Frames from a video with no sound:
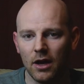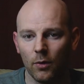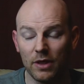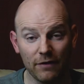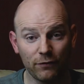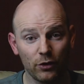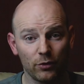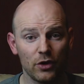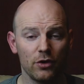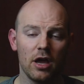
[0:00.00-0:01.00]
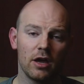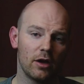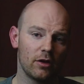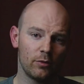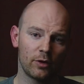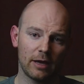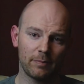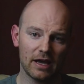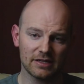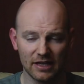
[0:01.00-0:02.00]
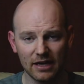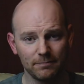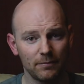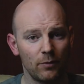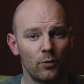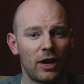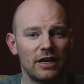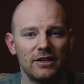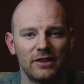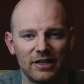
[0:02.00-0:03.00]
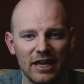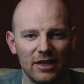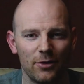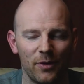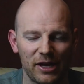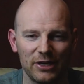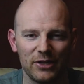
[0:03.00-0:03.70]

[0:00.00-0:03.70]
Without further ado, we'll get past that. We'll get into the gear that we're going to